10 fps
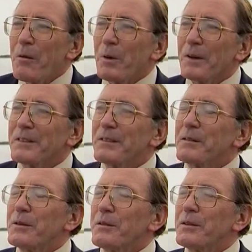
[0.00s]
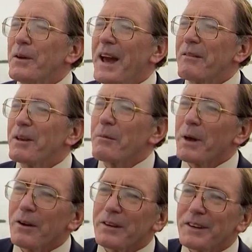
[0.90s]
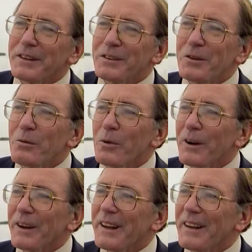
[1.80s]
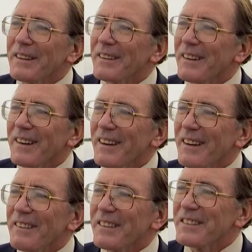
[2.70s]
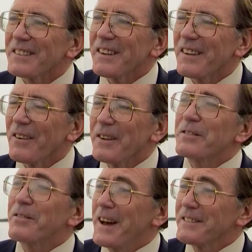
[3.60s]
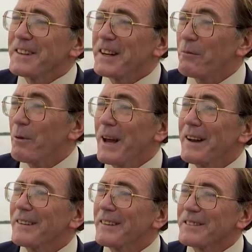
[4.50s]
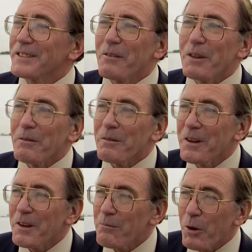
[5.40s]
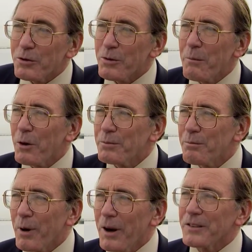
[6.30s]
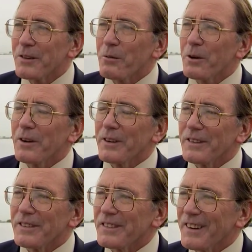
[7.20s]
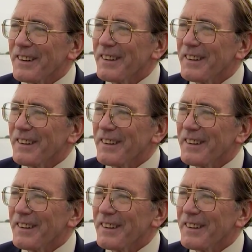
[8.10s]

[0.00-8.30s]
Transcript: but to have the ability to work in on this fascinating planet in some of the most remote parts of the world is